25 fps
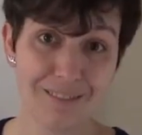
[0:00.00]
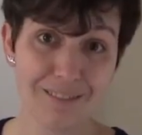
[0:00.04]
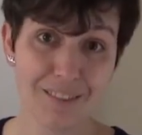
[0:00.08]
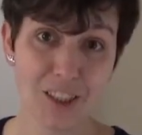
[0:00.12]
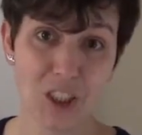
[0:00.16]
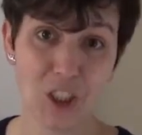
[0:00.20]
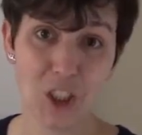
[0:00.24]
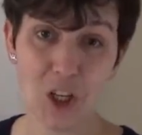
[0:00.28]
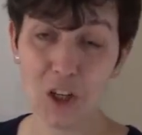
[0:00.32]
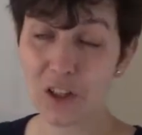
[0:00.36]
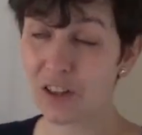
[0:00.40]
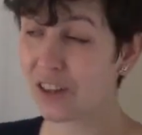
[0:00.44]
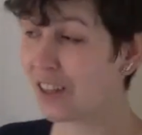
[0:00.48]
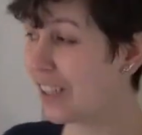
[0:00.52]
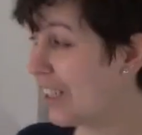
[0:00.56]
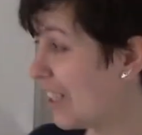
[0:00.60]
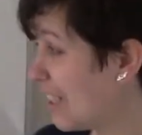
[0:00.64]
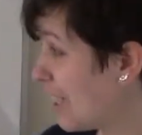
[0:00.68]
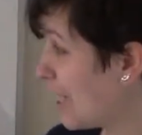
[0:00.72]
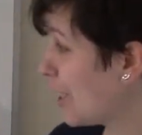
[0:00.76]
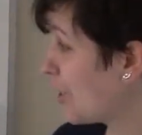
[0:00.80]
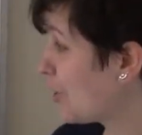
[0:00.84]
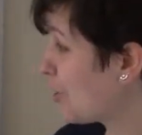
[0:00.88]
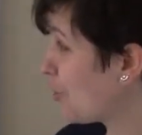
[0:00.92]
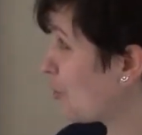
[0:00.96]
So this
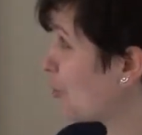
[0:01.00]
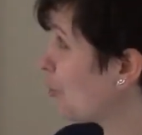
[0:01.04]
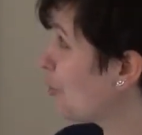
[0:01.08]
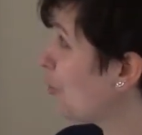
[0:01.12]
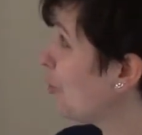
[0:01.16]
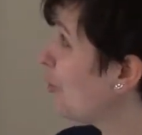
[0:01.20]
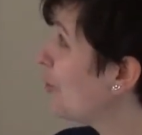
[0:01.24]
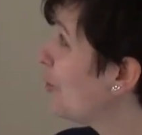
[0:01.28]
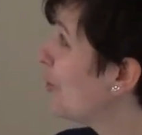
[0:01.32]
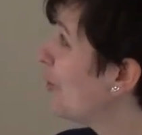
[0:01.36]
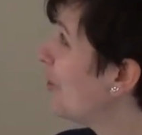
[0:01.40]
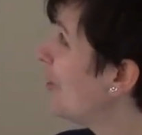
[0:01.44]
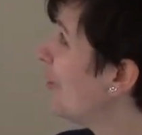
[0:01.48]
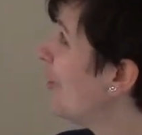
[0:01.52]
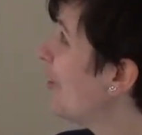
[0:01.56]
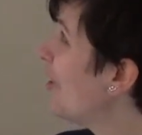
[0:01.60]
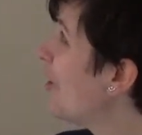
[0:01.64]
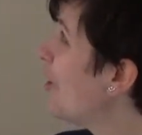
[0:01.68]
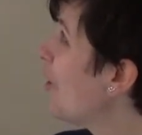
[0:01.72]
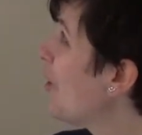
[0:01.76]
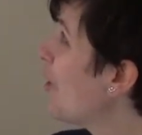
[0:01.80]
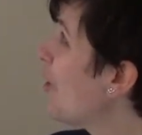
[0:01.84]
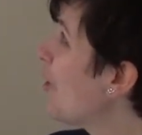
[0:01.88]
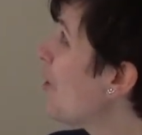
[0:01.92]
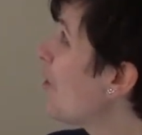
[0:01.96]
is true
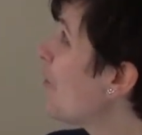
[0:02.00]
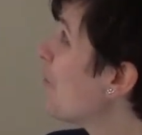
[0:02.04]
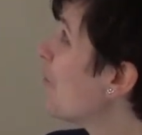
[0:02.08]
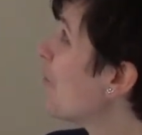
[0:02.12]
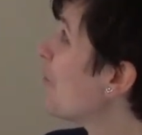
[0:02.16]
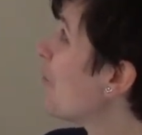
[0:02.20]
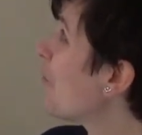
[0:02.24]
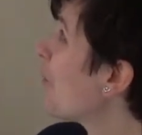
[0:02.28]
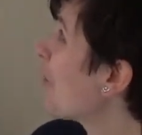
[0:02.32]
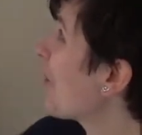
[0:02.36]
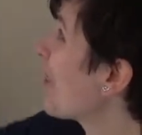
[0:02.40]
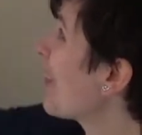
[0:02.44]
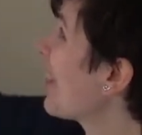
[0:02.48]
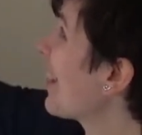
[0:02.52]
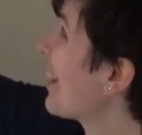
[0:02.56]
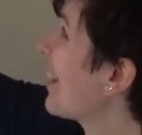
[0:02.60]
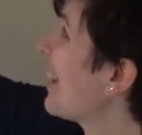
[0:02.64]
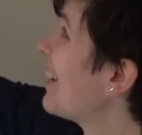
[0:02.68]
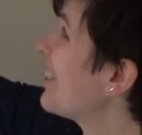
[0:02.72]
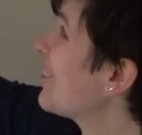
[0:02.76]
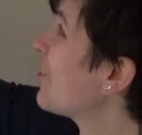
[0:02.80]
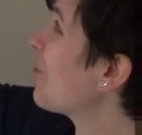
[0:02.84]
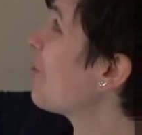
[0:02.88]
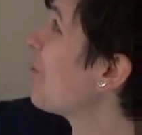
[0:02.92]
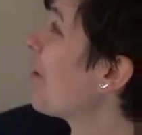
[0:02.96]
for the
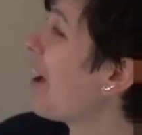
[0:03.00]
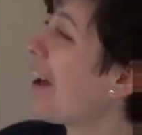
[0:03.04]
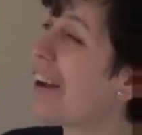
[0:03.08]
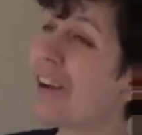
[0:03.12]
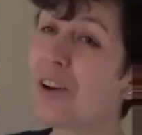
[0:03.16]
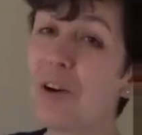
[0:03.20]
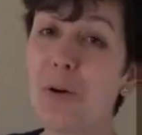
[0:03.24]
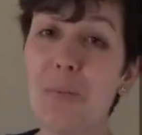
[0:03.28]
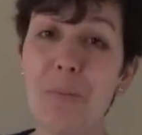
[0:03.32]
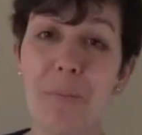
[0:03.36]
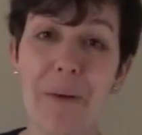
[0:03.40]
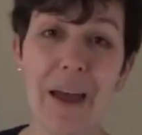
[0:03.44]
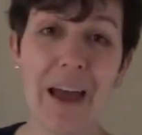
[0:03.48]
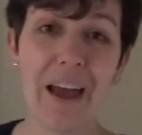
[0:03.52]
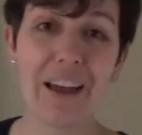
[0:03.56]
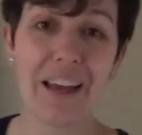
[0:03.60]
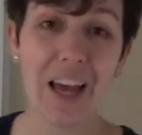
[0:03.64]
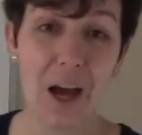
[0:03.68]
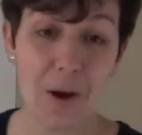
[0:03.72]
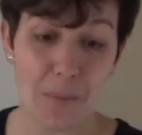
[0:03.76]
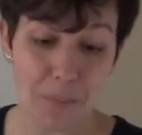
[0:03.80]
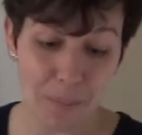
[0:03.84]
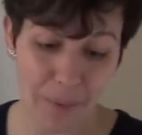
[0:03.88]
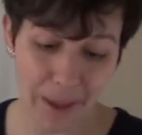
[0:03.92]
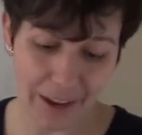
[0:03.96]
case of a
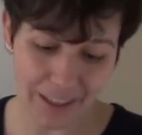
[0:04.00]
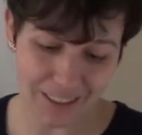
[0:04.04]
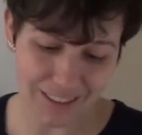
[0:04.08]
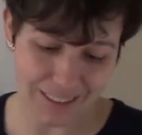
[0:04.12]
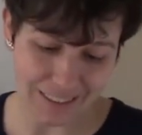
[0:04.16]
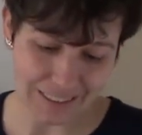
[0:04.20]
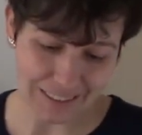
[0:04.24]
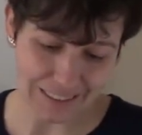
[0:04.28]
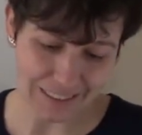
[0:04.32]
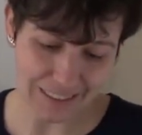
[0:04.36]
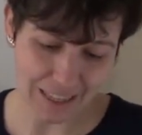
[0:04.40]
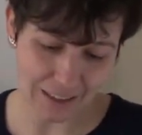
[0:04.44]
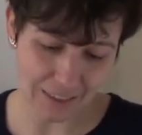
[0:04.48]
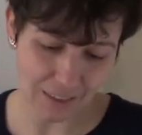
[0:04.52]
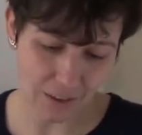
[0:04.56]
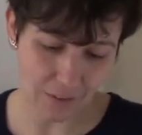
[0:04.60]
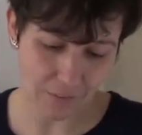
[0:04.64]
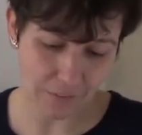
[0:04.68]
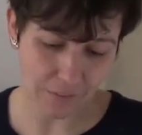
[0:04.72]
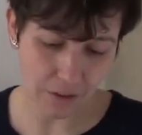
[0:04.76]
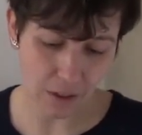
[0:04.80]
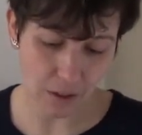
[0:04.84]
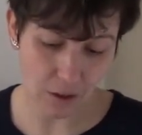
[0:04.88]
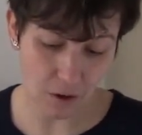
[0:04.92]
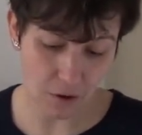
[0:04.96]
convex instead
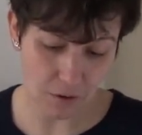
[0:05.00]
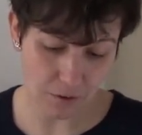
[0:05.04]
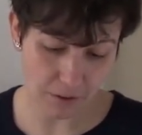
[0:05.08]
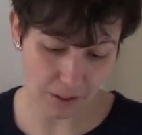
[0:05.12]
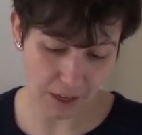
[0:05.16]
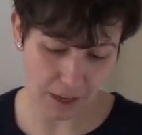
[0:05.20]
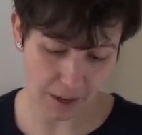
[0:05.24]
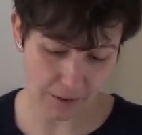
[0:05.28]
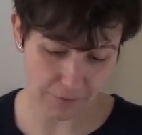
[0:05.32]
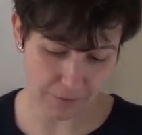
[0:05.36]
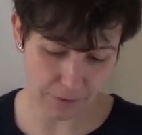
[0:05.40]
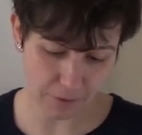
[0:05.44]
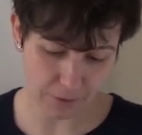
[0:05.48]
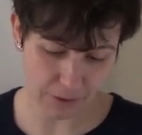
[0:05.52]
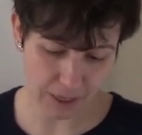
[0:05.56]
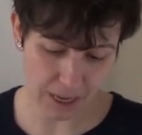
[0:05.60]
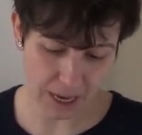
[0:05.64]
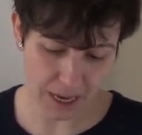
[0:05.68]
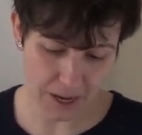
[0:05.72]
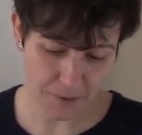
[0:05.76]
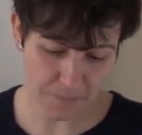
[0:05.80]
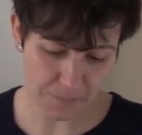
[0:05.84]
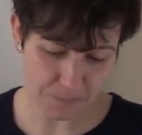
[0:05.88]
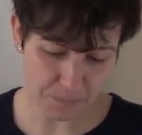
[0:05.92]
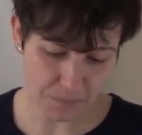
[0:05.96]
of concave,
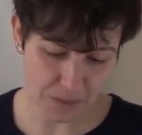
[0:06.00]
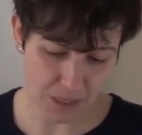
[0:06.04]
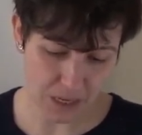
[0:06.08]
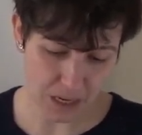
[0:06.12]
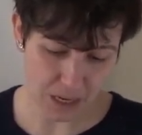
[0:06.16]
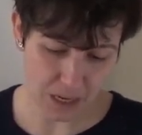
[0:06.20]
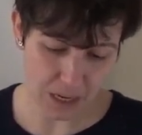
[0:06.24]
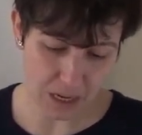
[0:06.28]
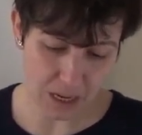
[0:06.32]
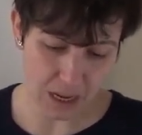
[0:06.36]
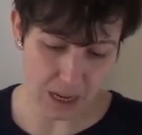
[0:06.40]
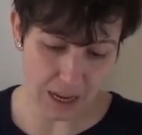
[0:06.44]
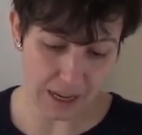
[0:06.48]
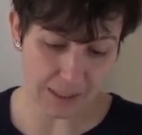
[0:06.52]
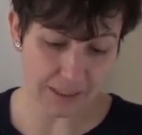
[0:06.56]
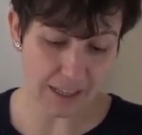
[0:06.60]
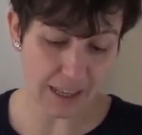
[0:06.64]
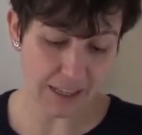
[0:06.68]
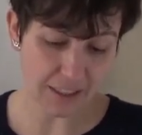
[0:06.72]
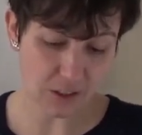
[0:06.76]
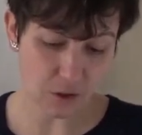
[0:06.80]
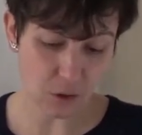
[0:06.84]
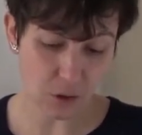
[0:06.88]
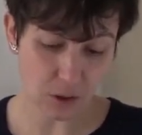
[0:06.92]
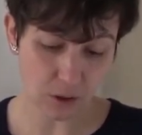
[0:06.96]
okay? And
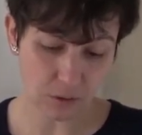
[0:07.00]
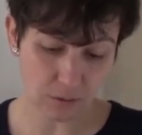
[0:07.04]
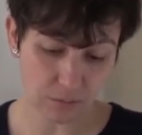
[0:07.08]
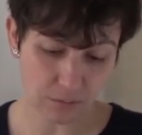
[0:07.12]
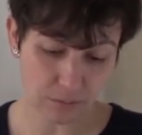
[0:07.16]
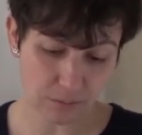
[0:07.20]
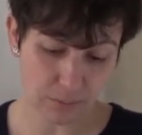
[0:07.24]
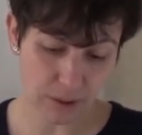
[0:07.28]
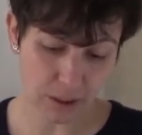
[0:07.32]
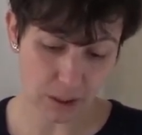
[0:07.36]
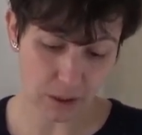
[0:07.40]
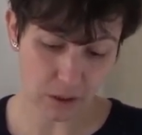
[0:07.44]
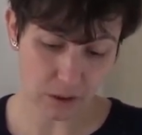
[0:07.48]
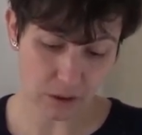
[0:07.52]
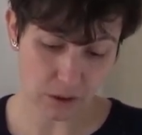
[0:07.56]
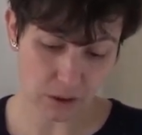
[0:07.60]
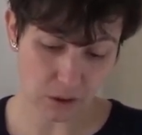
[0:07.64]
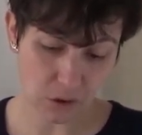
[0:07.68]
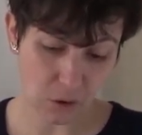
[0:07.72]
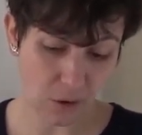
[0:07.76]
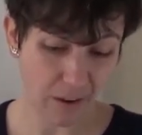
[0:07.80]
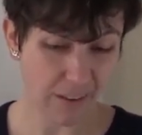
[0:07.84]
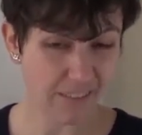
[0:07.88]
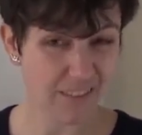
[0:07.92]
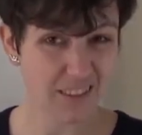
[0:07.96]
that's all, because no
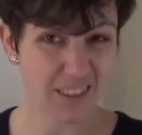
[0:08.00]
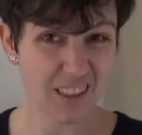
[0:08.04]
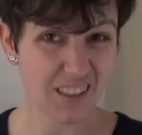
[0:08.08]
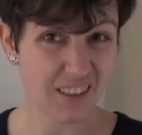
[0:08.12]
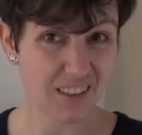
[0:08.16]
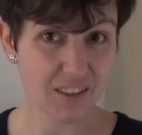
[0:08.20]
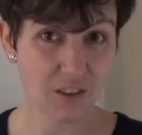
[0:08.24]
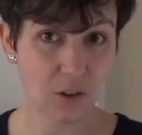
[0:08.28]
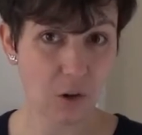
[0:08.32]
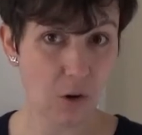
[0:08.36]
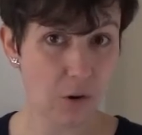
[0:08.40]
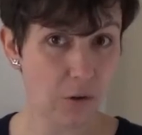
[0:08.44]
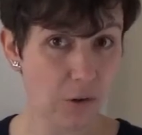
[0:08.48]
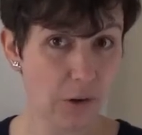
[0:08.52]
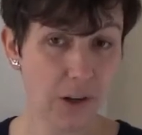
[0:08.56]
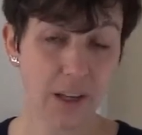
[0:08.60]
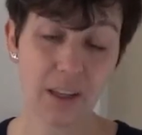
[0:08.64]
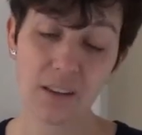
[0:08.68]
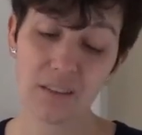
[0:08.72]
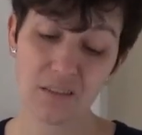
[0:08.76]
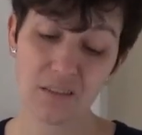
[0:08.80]
answer is correct.